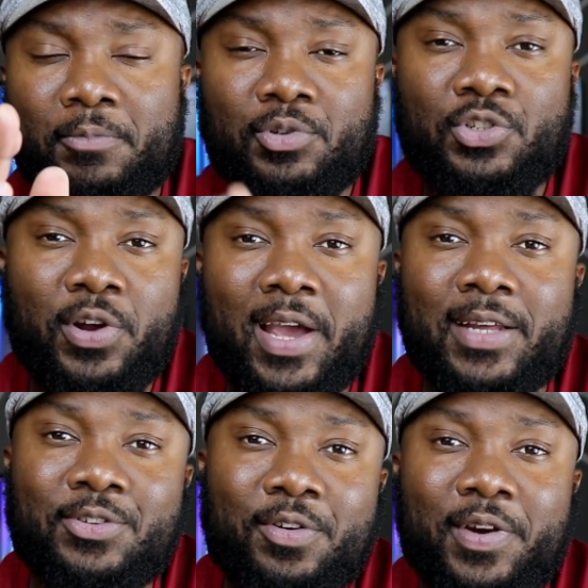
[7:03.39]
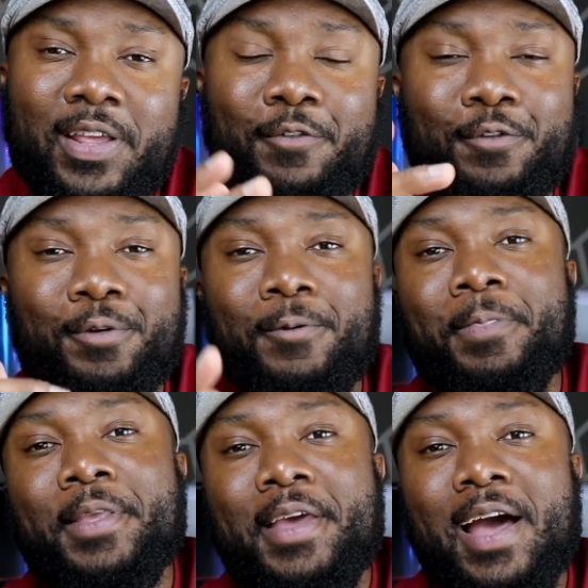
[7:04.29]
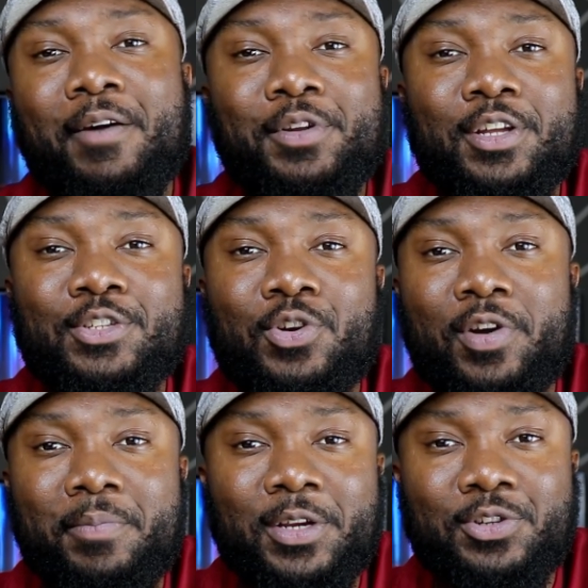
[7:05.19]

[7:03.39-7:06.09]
I'm pretty sure I asked already. If you haven't done so already,